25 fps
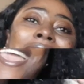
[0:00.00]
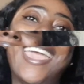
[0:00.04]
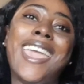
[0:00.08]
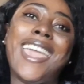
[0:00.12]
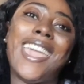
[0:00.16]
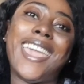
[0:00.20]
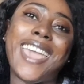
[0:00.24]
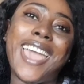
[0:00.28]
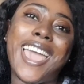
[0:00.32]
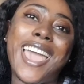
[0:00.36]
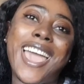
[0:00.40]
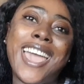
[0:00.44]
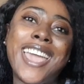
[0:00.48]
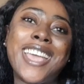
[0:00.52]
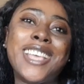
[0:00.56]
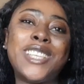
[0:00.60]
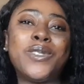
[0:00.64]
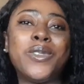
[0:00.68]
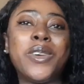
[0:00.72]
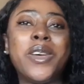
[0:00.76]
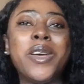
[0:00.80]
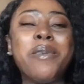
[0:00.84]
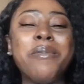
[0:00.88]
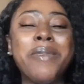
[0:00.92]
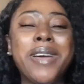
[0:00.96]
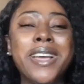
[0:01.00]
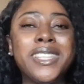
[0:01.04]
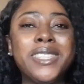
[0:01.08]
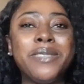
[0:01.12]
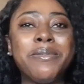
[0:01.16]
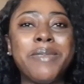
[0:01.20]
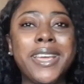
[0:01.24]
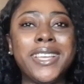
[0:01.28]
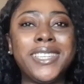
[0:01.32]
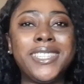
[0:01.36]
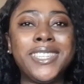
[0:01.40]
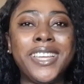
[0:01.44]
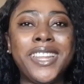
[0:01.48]
Hey guys, welcome back
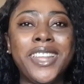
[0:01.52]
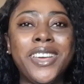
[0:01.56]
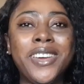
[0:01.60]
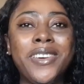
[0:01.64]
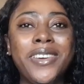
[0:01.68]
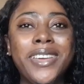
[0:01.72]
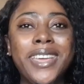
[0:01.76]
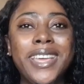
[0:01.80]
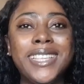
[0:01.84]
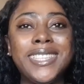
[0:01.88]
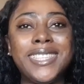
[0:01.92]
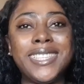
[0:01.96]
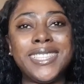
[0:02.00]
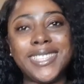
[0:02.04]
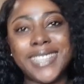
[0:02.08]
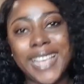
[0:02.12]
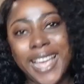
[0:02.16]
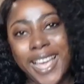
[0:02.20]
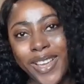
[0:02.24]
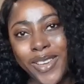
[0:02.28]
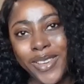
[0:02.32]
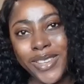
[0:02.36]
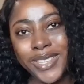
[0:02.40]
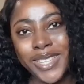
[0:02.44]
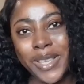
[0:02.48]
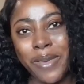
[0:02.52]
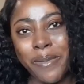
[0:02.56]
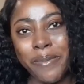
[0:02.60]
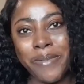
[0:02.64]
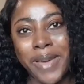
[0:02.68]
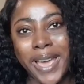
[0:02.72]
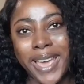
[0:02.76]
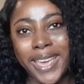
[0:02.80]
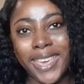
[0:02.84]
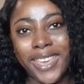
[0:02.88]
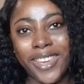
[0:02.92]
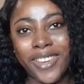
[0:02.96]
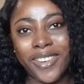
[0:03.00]
to my channel. It is Accommodation
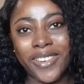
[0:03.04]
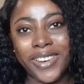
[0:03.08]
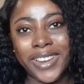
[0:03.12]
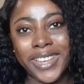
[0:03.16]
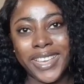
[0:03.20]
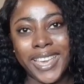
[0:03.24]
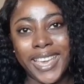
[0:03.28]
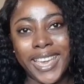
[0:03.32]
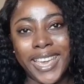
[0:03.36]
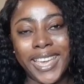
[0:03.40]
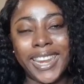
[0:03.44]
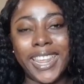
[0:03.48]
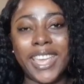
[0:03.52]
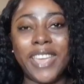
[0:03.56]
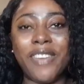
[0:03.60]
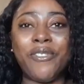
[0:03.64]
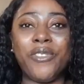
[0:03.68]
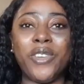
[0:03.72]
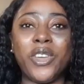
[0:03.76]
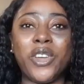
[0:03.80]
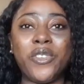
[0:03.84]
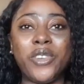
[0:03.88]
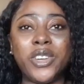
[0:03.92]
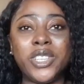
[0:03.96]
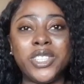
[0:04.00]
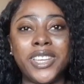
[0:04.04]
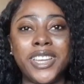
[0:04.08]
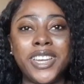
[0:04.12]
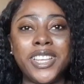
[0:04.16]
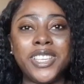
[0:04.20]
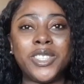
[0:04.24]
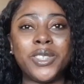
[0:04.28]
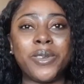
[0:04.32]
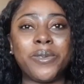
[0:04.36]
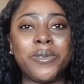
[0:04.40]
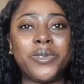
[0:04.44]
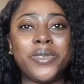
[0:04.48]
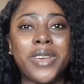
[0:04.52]
back here again. If you're a
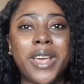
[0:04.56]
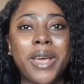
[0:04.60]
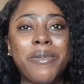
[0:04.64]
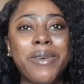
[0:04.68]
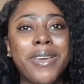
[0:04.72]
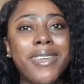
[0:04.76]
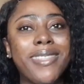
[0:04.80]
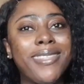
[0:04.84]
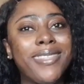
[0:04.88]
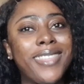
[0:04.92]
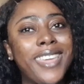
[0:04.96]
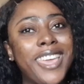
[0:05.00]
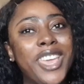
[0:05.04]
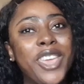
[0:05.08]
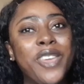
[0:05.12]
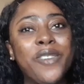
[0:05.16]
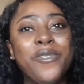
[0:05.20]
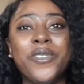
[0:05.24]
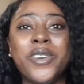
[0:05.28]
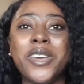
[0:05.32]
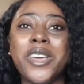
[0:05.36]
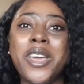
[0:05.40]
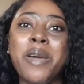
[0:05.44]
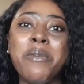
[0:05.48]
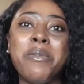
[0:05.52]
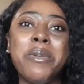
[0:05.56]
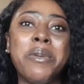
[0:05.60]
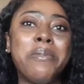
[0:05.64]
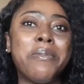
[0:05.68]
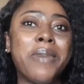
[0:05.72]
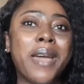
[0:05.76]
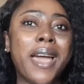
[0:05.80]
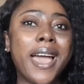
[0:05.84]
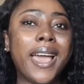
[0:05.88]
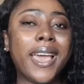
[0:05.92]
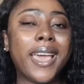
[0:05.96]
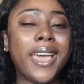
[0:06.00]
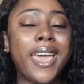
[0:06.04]
returning subscriber, thank you for coming
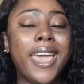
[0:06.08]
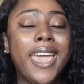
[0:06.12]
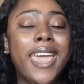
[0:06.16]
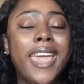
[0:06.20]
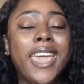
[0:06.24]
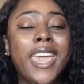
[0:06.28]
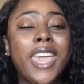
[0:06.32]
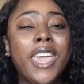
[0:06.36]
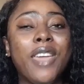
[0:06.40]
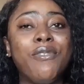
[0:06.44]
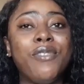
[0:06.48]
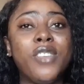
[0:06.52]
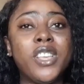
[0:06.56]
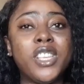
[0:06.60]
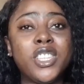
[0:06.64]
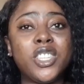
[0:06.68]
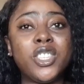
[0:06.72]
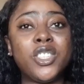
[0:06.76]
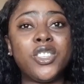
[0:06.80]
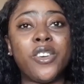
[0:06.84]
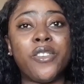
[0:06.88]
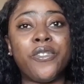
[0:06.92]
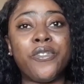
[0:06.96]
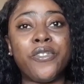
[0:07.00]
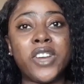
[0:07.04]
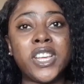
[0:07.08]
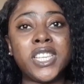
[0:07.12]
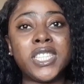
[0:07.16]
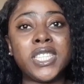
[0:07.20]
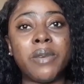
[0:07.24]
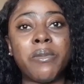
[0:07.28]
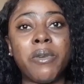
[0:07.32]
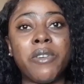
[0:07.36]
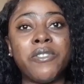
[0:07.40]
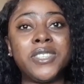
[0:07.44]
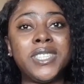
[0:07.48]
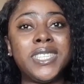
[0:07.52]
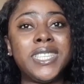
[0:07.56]
back. If this is your first
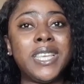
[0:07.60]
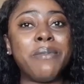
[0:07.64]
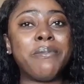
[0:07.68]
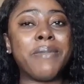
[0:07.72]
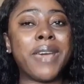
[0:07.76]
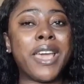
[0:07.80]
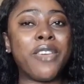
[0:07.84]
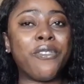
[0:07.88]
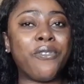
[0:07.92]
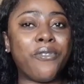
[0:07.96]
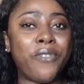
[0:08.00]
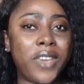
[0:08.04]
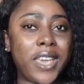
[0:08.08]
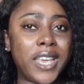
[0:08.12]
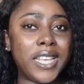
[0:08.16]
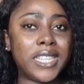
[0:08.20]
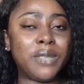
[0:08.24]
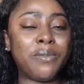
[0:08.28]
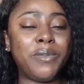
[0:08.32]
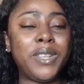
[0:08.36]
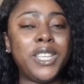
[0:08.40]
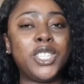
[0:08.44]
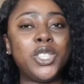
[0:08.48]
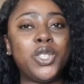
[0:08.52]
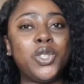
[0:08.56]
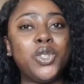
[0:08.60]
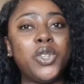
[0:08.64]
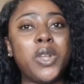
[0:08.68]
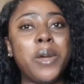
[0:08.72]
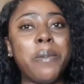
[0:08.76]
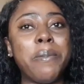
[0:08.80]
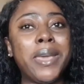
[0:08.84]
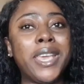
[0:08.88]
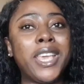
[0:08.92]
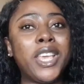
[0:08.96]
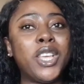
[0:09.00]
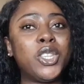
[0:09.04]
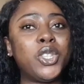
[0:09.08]
time of seeing my face, please do
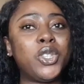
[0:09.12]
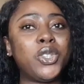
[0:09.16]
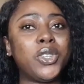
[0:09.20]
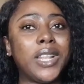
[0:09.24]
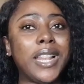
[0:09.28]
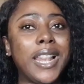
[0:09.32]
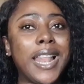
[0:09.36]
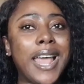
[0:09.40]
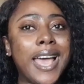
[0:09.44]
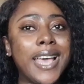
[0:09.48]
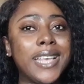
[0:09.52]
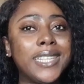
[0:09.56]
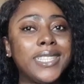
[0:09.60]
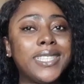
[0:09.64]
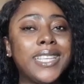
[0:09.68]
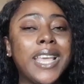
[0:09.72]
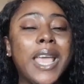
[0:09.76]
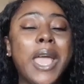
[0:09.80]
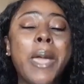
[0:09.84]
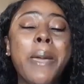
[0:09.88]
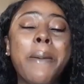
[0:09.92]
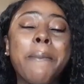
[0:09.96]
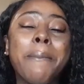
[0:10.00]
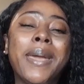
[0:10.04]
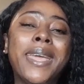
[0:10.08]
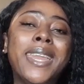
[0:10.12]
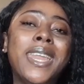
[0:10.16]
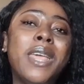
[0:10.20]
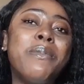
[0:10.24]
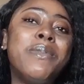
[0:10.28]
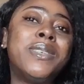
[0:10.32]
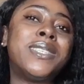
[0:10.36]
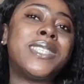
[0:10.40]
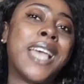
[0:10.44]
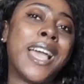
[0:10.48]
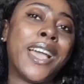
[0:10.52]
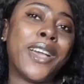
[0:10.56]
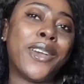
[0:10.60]
not make it your last. My
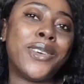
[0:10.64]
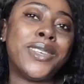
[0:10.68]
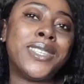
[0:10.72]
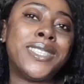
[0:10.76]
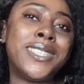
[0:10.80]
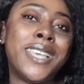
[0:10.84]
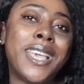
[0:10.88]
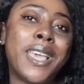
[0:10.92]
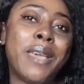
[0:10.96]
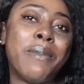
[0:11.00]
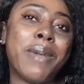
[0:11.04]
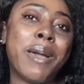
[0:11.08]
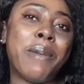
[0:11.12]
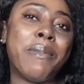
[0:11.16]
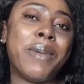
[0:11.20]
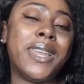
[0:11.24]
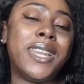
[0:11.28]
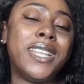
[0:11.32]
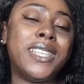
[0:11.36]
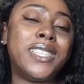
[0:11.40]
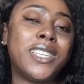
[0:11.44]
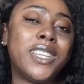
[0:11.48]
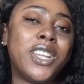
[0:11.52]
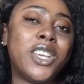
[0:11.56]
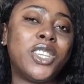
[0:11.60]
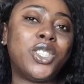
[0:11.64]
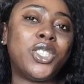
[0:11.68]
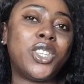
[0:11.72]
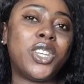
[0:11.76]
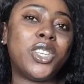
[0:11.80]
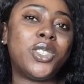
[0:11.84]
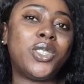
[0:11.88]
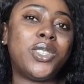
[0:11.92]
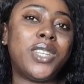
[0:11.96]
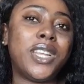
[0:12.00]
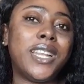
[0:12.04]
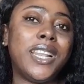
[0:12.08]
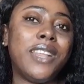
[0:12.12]
name is Accommodation. I'm an
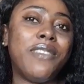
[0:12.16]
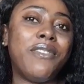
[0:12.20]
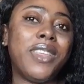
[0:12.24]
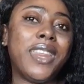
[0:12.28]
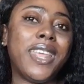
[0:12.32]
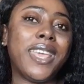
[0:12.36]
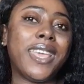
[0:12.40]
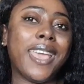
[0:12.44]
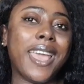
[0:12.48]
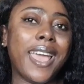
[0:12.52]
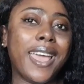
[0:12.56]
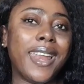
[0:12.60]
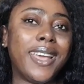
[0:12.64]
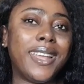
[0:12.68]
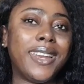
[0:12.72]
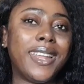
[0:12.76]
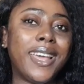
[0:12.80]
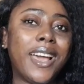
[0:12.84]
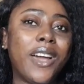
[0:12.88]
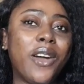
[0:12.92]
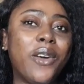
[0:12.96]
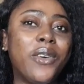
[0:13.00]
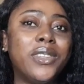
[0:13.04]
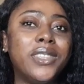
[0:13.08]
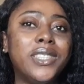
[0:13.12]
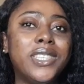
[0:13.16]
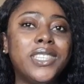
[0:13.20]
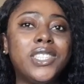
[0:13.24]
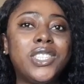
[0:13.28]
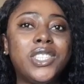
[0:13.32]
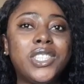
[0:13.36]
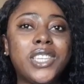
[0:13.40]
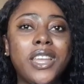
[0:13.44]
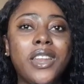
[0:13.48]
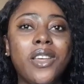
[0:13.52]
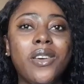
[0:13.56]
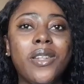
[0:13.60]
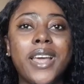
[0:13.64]
international student living in Canada. On
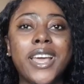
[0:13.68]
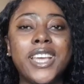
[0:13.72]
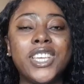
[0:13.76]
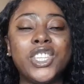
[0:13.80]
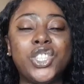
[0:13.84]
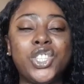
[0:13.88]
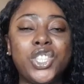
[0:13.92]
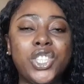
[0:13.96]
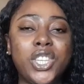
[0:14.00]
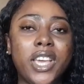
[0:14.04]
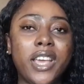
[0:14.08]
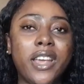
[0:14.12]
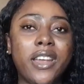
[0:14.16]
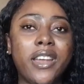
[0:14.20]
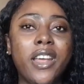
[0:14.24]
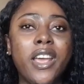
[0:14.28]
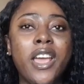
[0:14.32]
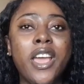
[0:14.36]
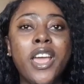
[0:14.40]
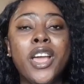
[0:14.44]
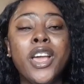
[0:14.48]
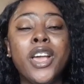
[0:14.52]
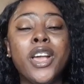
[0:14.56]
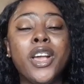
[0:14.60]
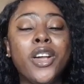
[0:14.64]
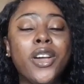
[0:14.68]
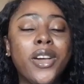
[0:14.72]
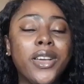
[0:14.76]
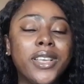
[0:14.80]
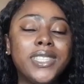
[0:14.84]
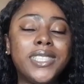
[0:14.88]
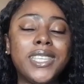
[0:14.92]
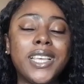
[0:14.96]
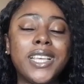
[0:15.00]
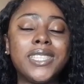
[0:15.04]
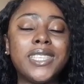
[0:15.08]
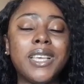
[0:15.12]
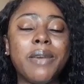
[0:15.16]
this channel, I share
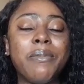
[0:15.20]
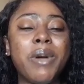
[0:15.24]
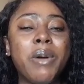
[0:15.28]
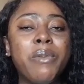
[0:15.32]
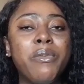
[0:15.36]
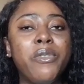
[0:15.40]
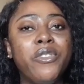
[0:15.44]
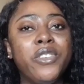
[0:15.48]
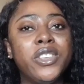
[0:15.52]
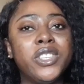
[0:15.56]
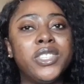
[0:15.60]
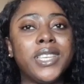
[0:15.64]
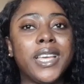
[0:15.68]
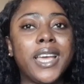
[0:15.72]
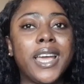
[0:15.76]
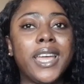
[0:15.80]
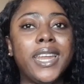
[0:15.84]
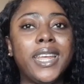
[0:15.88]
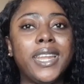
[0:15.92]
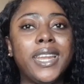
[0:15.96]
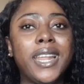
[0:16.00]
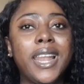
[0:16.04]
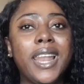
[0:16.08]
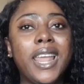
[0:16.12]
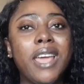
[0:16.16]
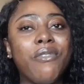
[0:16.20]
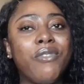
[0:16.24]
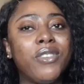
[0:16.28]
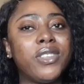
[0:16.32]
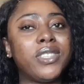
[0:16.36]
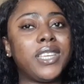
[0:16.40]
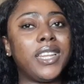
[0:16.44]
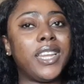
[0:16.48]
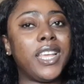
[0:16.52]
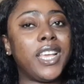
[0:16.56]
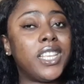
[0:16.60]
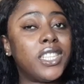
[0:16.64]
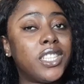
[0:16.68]
content about moving to Canada, life
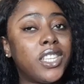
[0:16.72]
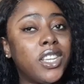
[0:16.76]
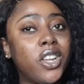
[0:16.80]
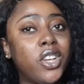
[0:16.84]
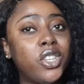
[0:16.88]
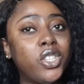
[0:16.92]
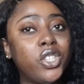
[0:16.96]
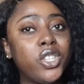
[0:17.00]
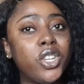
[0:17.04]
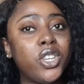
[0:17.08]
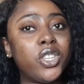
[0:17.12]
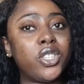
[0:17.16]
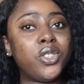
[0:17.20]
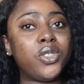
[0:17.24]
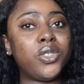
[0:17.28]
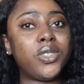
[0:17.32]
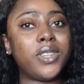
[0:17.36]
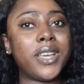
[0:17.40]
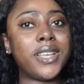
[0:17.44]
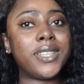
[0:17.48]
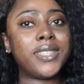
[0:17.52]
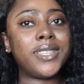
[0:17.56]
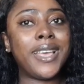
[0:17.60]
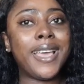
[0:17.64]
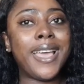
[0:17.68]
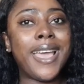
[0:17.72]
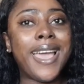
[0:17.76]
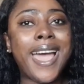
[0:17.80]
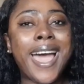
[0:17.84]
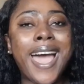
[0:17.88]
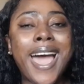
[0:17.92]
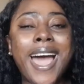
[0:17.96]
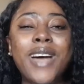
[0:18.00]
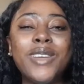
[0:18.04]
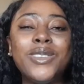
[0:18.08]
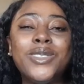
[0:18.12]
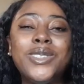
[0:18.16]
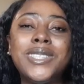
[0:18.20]
as an international student,
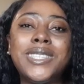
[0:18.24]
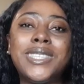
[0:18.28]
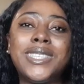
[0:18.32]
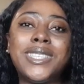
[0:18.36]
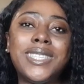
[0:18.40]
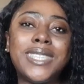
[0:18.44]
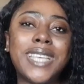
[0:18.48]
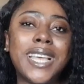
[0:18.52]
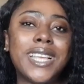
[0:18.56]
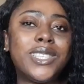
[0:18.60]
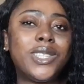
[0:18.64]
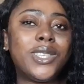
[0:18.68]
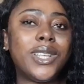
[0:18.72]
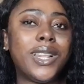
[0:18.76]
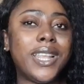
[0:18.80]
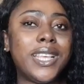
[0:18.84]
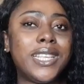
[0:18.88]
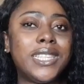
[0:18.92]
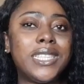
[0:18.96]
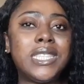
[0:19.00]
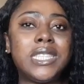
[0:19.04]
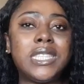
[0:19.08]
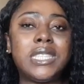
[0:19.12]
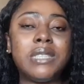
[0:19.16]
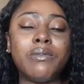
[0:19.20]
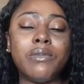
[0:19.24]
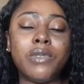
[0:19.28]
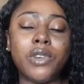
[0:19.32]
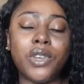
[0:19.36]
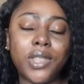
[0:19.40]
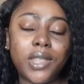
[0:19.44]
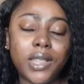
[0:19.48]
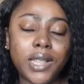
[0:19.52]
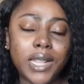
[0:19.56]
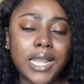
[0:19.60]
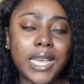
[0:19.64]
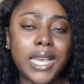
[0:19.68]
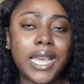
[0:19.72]
how to settle in
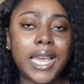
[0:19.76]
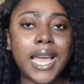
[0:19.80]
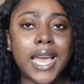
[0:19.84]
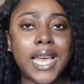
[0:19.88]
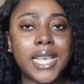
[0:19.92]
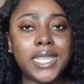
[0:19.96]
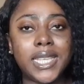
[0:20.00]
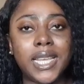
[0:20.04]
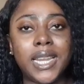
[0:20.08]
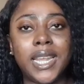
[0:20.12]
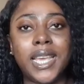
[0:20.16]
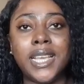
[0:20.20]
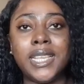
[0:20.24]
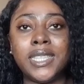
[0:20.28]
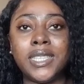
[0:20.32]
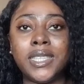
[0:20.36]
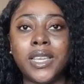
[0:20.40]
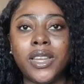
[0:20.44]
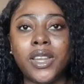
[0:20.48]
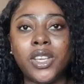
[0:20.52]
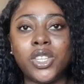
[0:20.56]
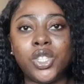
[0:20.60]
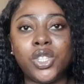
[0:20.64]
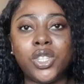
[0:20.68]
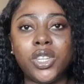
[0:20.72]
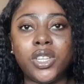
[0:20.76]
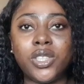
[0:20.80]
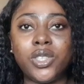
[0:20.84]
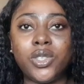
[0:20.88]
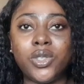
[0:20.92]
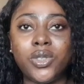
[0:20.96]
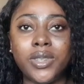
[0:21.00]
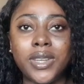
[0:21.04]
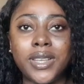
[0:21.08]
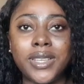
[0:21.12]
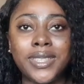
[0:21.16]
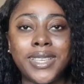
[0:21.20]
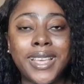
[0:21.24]
smoothly as an international
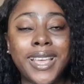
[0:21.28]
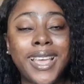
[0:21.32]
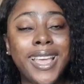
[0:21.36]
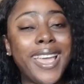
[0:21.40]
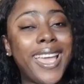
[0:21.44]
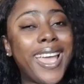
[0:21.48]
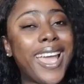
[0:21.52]
student.